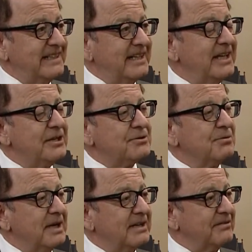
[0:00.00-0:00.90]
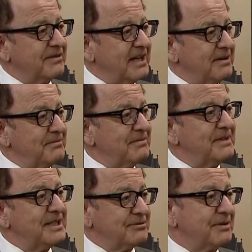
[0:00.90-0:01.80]
each one of them
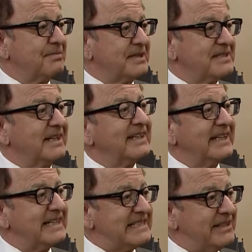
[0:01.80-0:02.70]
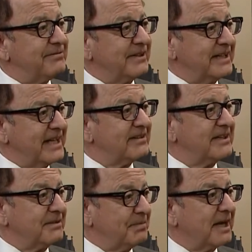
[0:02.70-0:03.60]
is representing a different
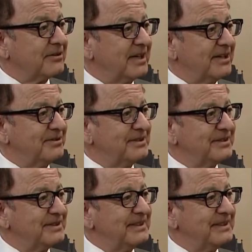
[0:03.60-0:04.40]
ethnic background,